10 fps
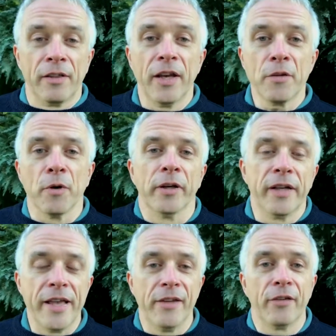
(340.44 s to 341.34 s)
the other one
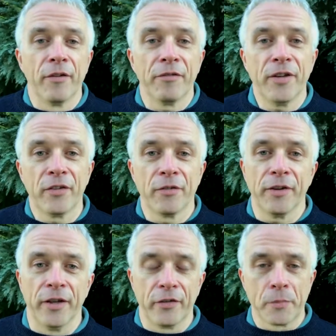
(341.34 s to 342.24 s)
is face to
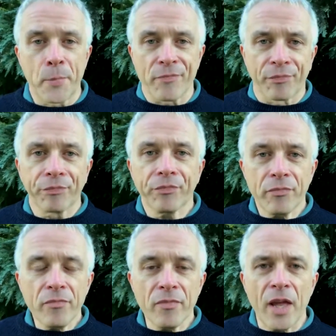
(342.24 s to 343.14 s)
face.
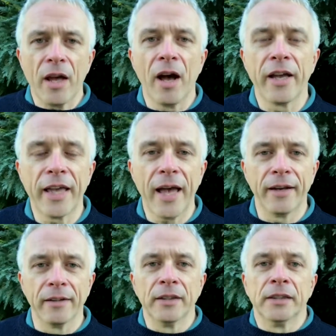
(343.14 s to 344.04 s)

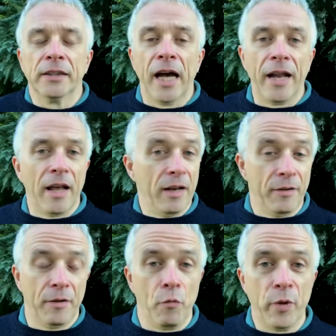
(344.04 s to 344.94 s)
Again, and,
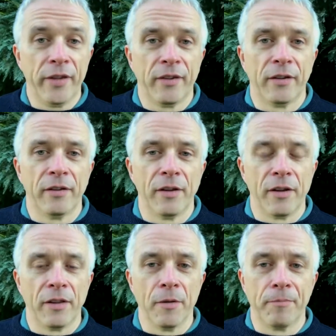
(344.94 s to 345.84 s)
and with
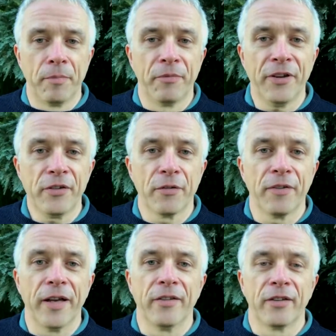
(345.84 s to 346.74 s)
the face to
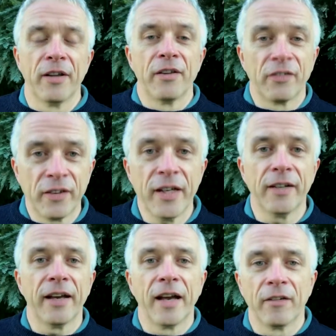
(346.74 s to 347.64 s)
face, sitting
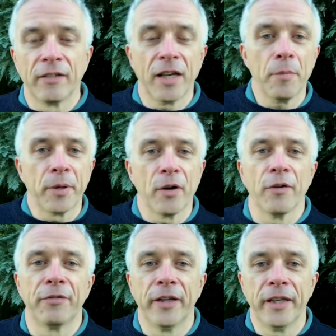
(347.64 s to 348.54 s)
down, cup of
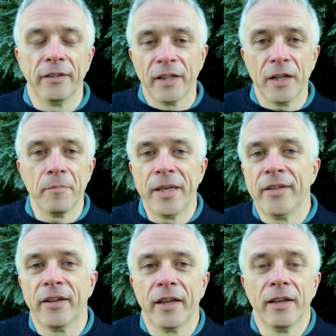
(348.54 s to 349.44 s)
coffee, at a
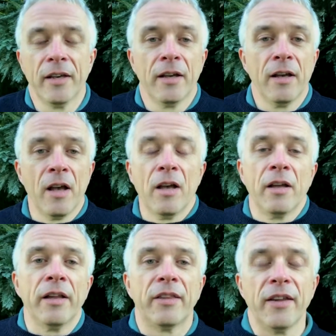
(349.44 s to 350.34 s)
meeting,
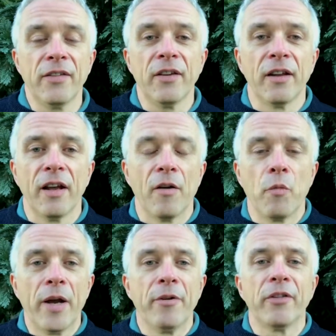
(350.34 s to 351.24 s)
this
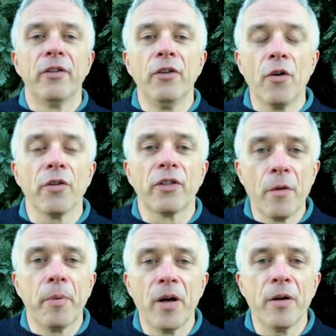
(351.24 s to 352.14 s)
where it's not the
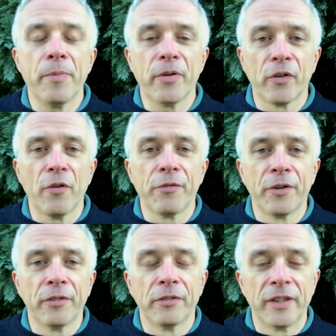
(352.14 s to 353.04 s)
purpose of
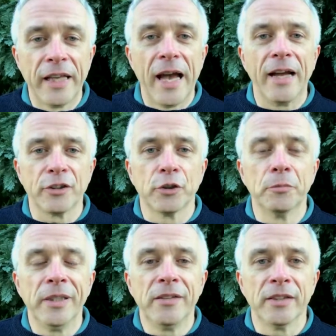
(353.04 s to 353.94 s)
the actual
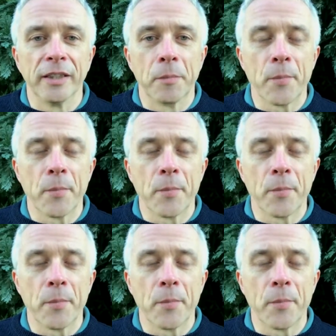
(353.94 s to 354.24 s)
meeting.